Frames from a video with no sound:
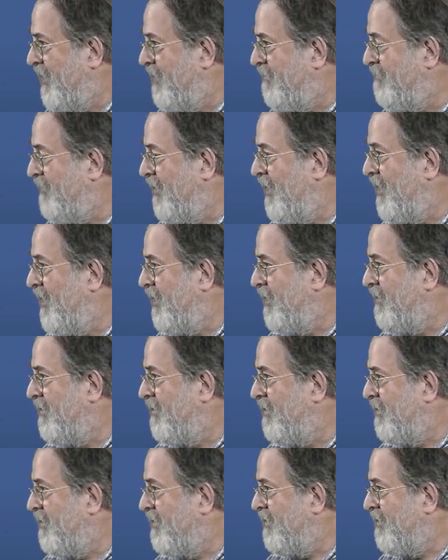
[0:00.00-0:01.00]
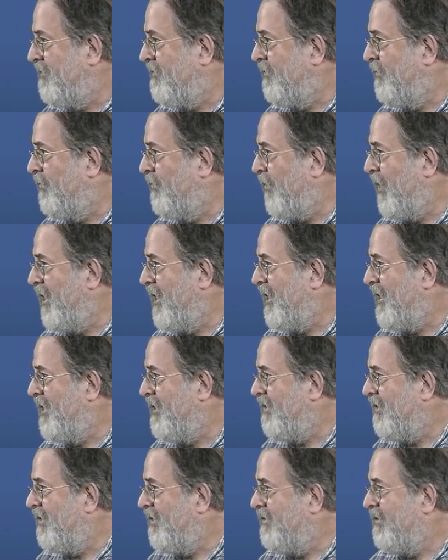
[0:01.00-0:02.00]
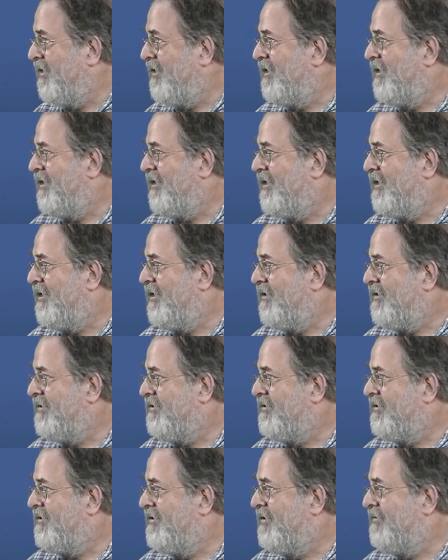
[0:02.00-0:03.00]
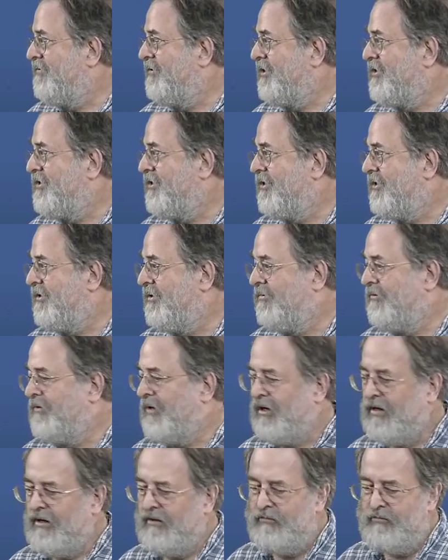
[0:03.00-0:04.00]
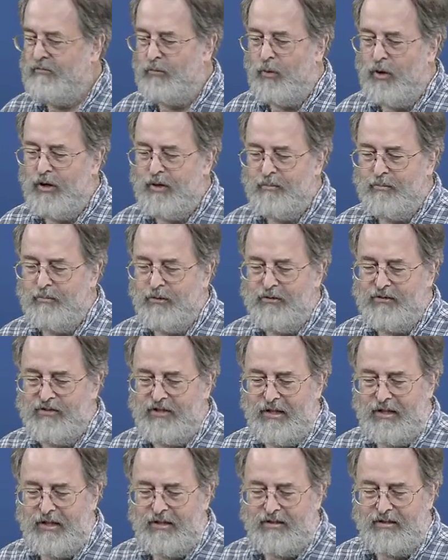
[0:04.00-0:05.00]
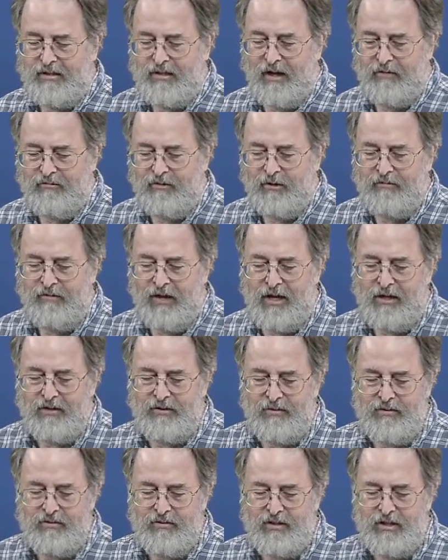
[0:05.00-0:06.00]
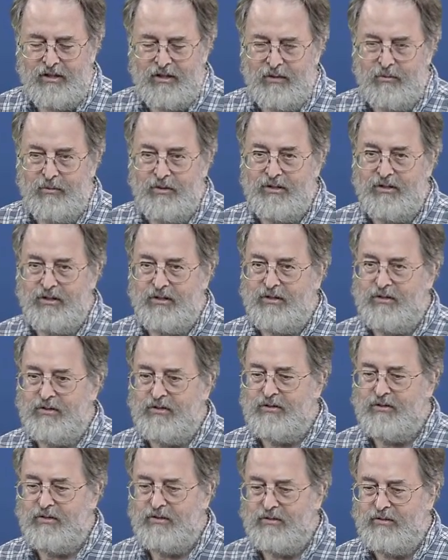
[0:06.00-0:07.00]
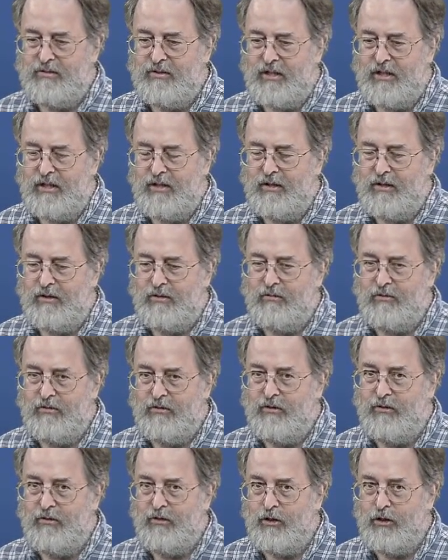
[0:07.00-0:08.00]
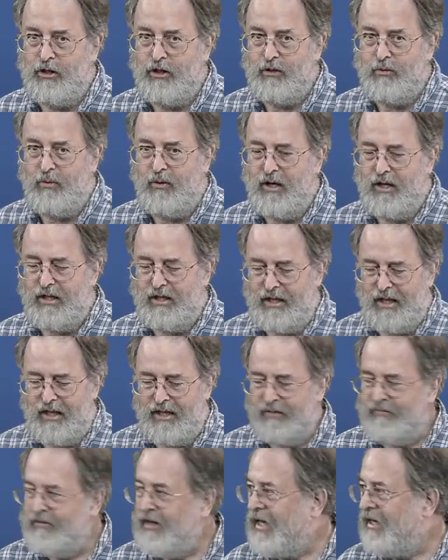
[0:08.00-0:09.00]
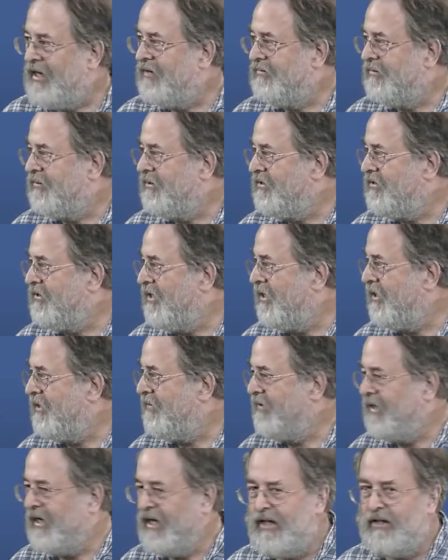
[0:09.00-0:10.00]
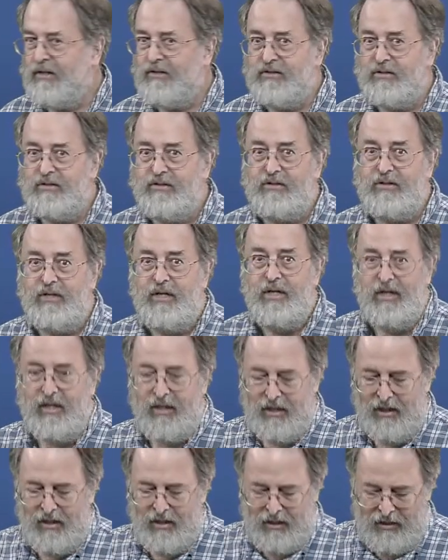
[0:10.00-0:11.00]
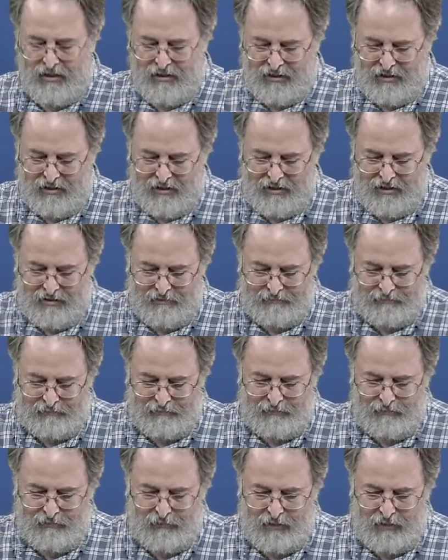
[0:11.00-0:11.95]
fine grain division of 1% cover values, which is good quantitative data for this kind of analysis. So